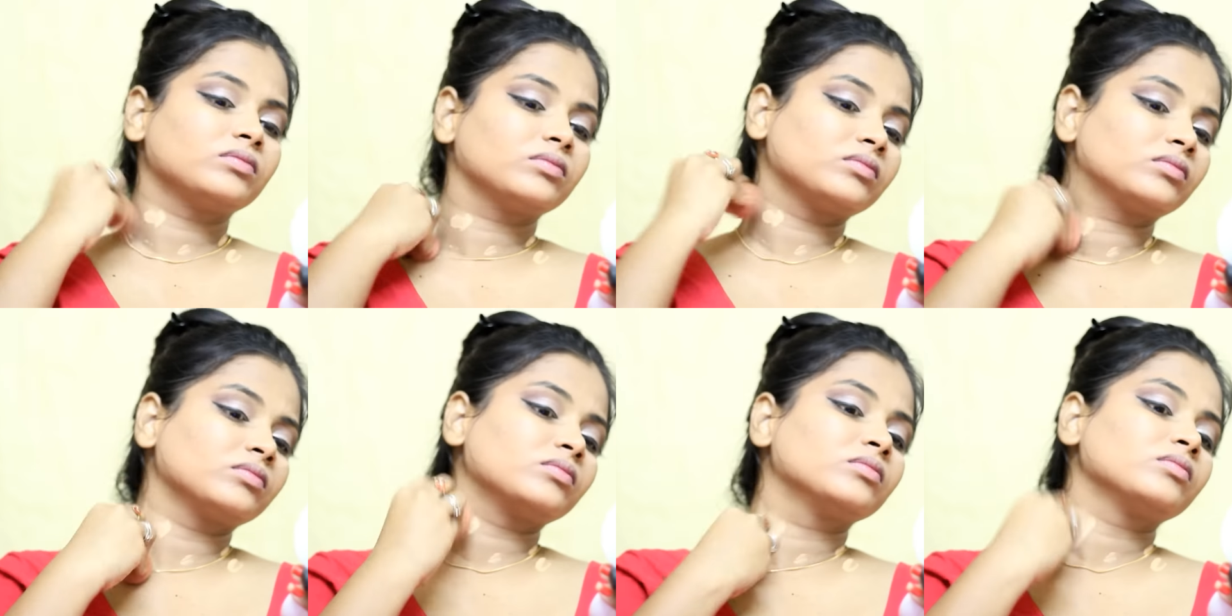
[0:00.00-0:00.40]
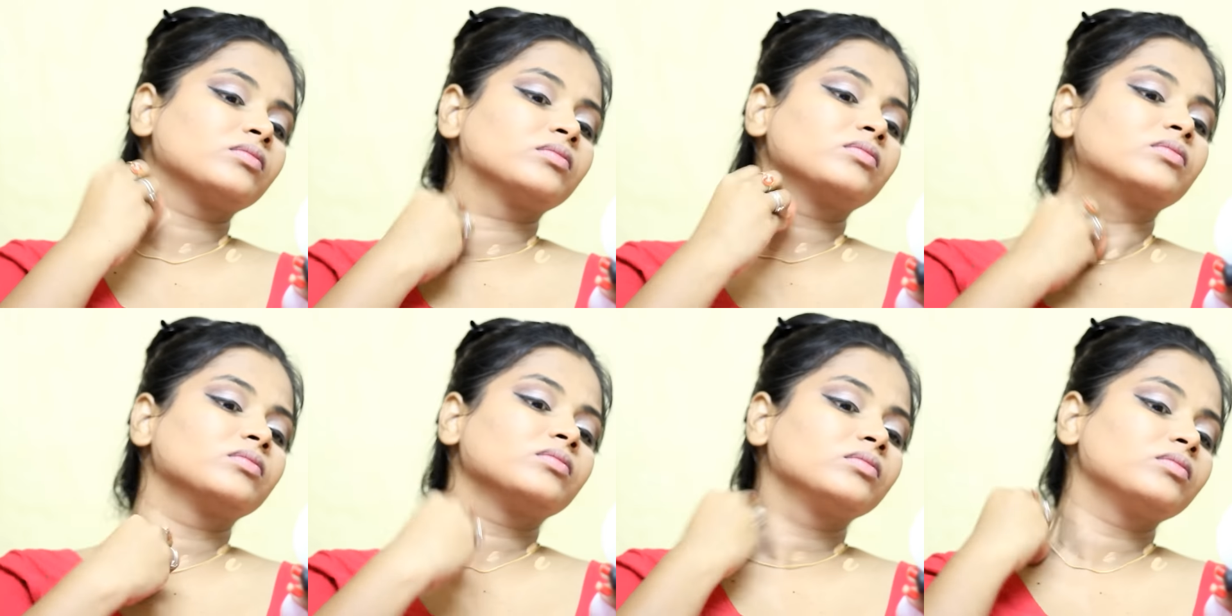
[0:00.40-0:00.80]
my
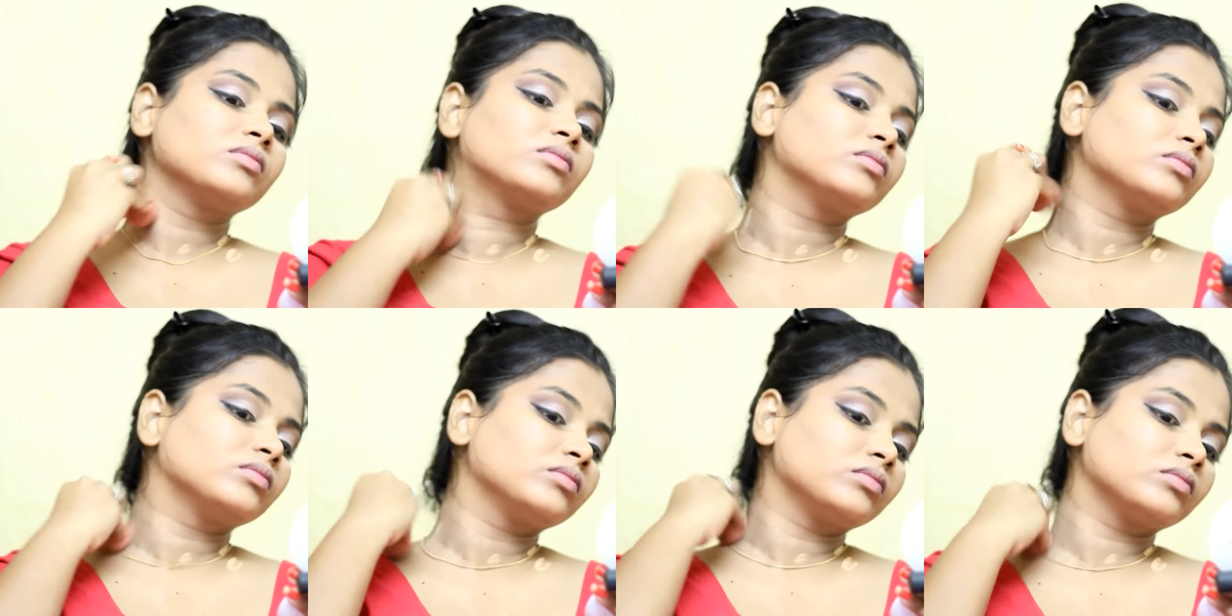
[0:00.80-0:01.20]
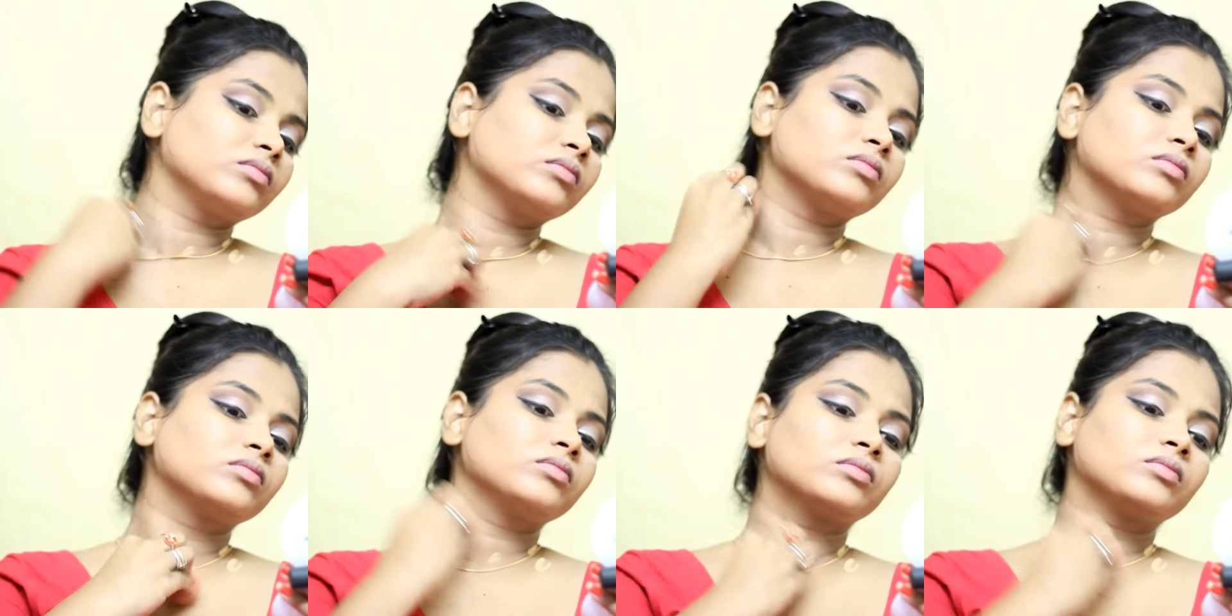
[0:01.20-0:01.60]
forehead.
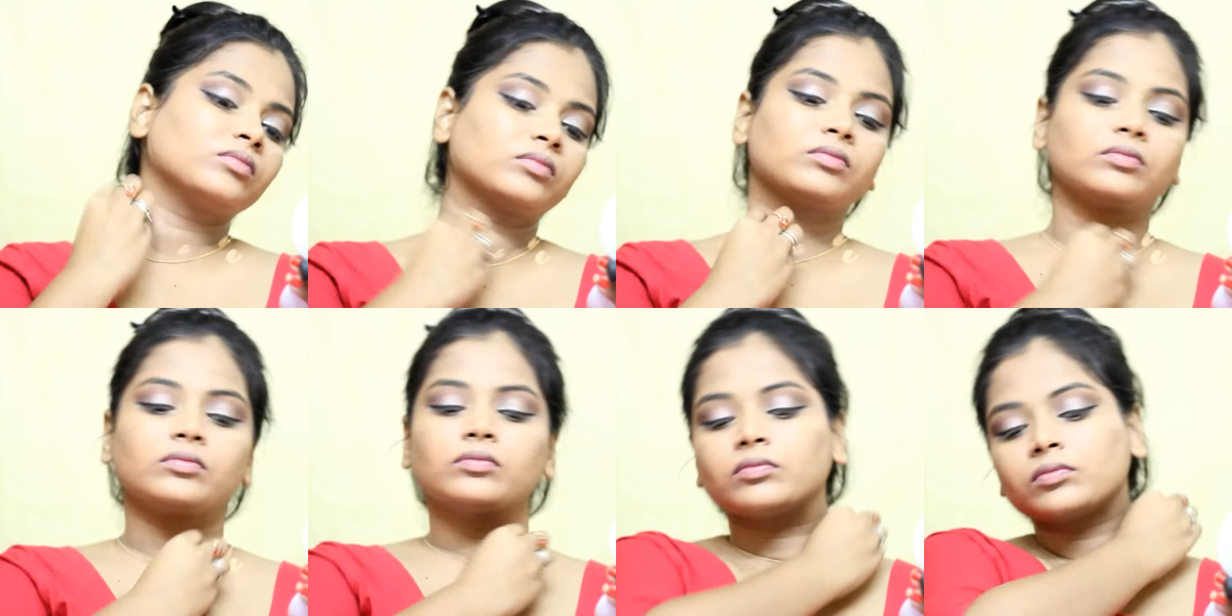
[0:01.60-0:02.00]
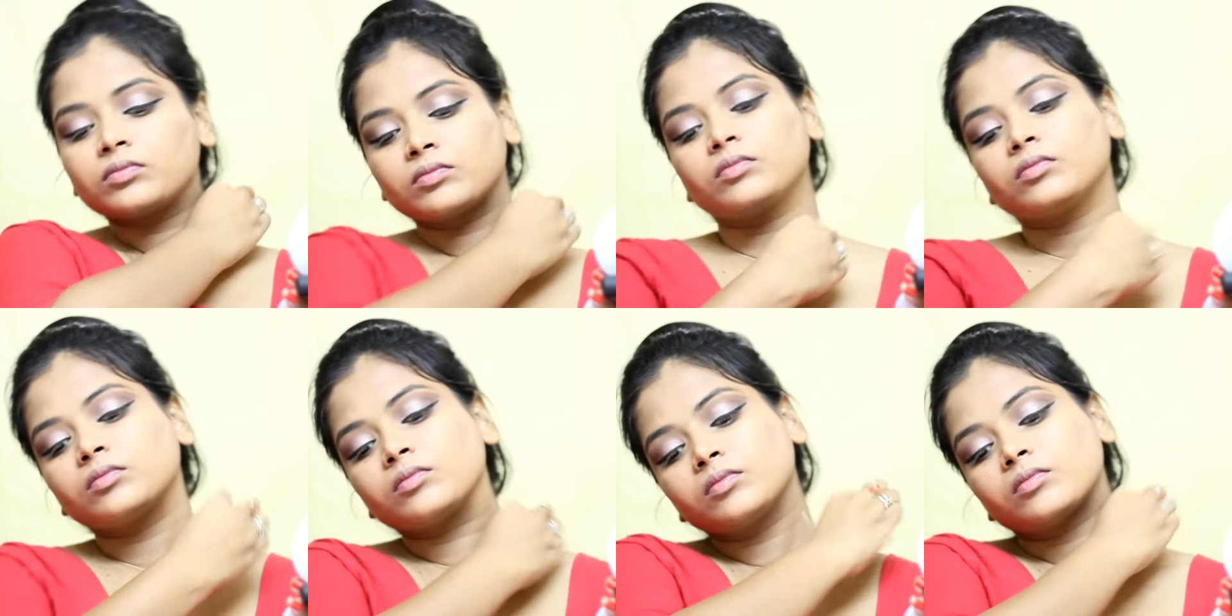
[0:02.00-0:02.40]
I'm not
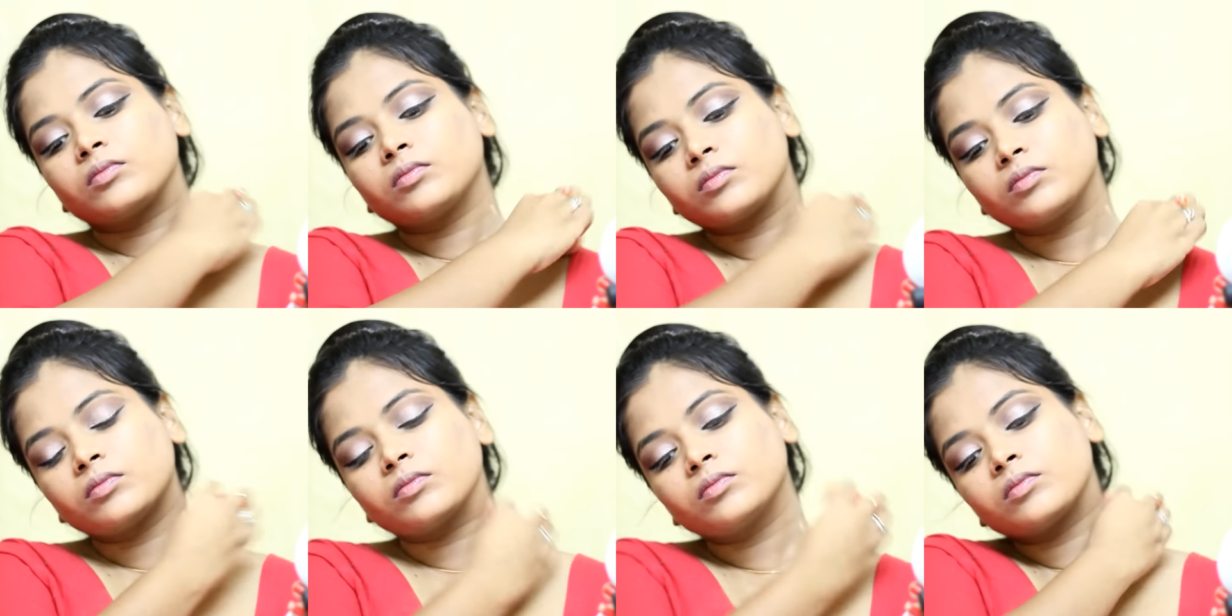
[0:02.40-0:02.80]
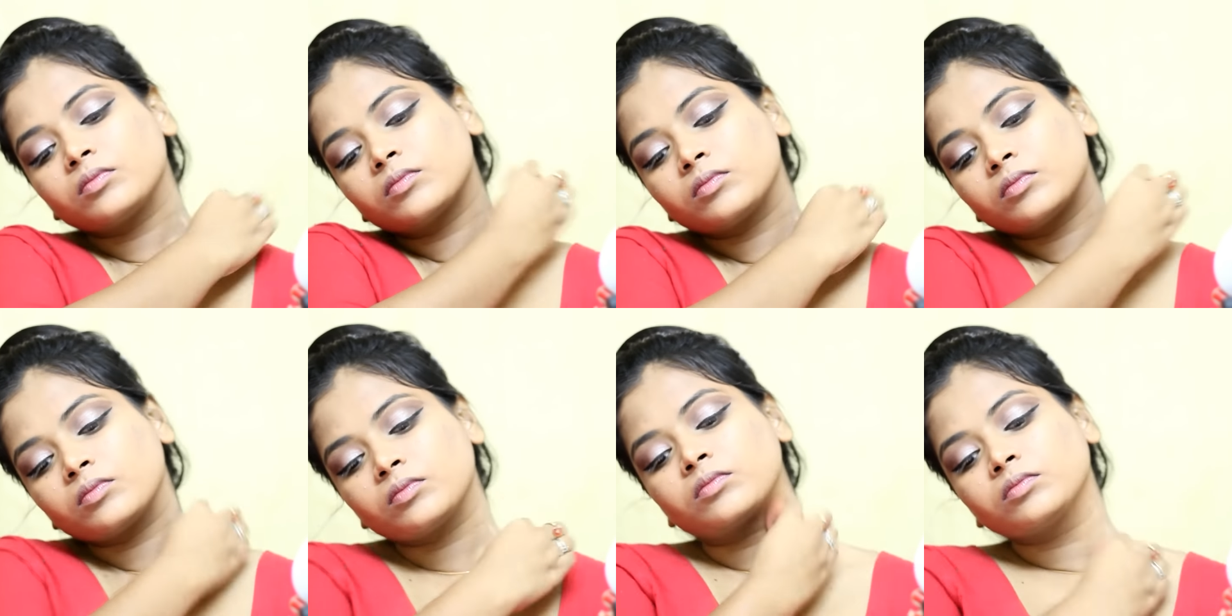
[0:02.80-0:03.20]
forgetting my neck
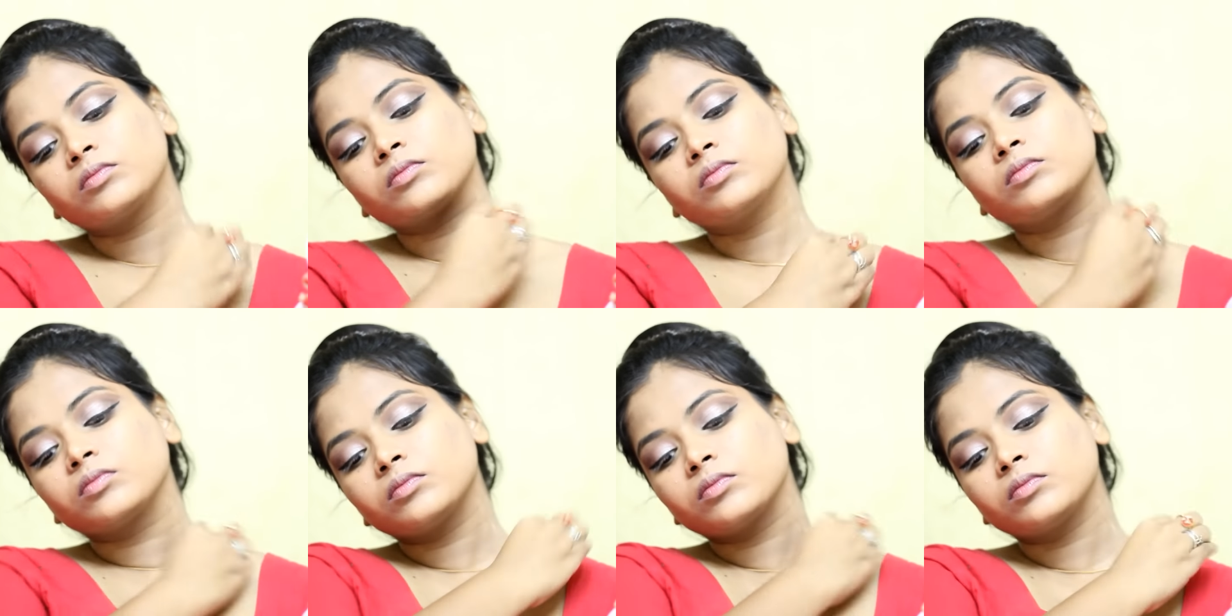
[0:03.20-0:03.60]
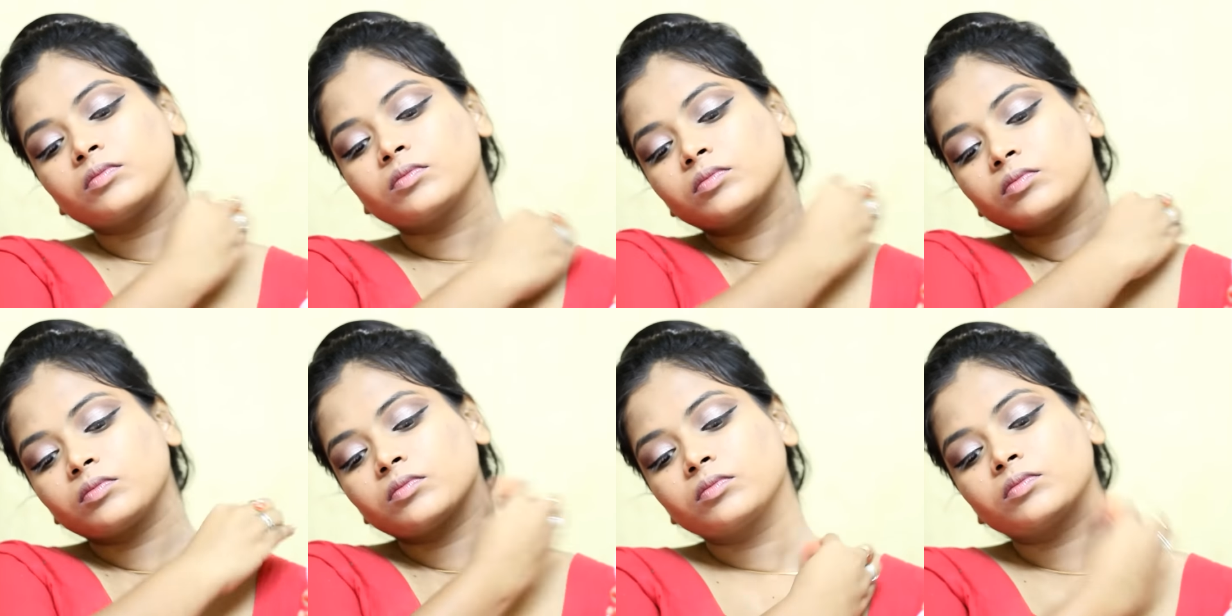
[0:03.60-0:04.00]
and my ear. I'm
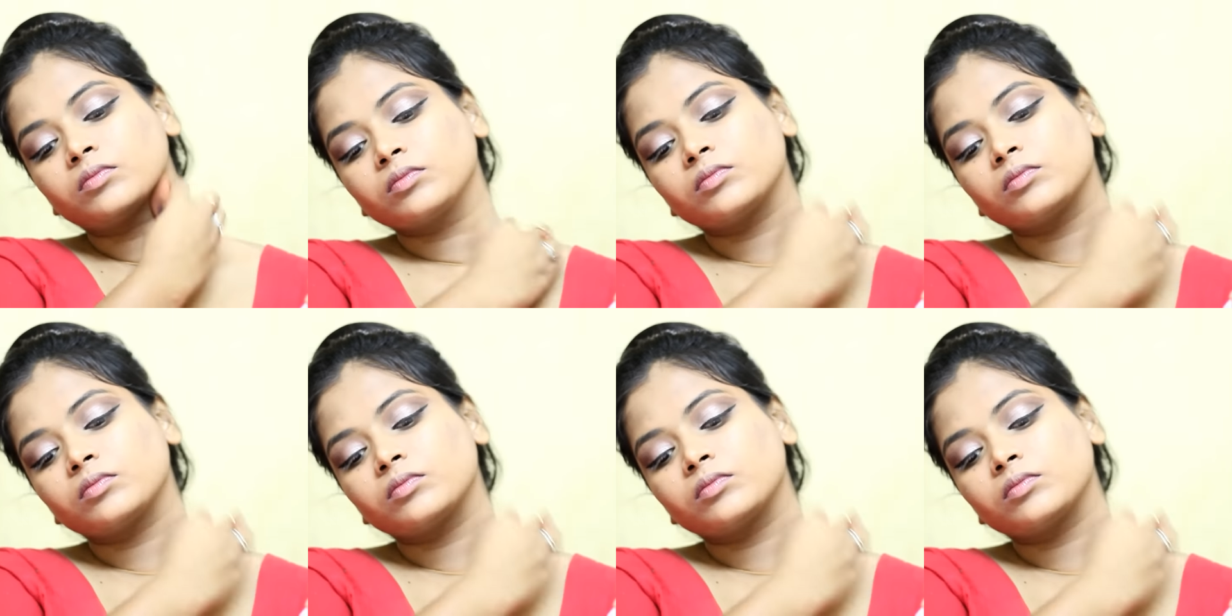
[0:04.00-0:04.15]
applying